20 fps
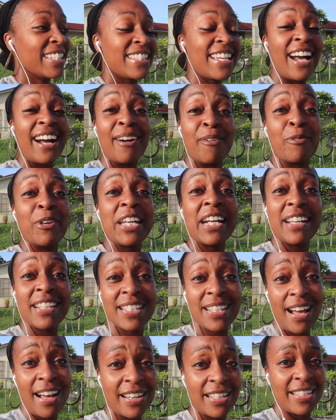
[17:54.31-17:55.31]
y'all we
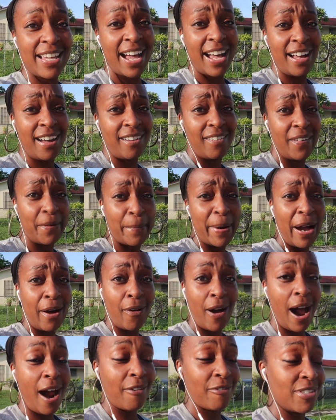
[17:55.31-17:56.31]
gonna talk to y'all
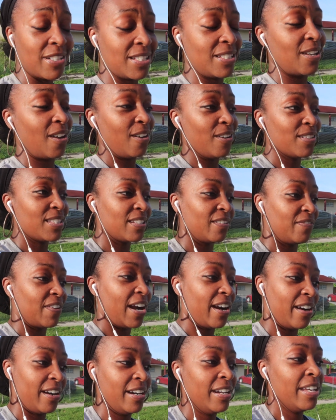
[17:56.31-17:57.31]
about our results of
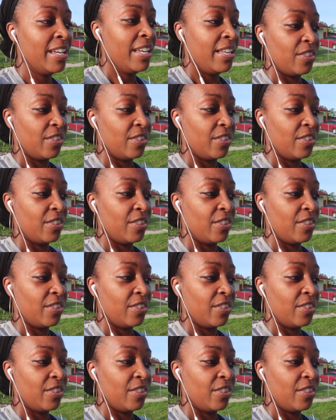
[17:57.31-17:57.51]
our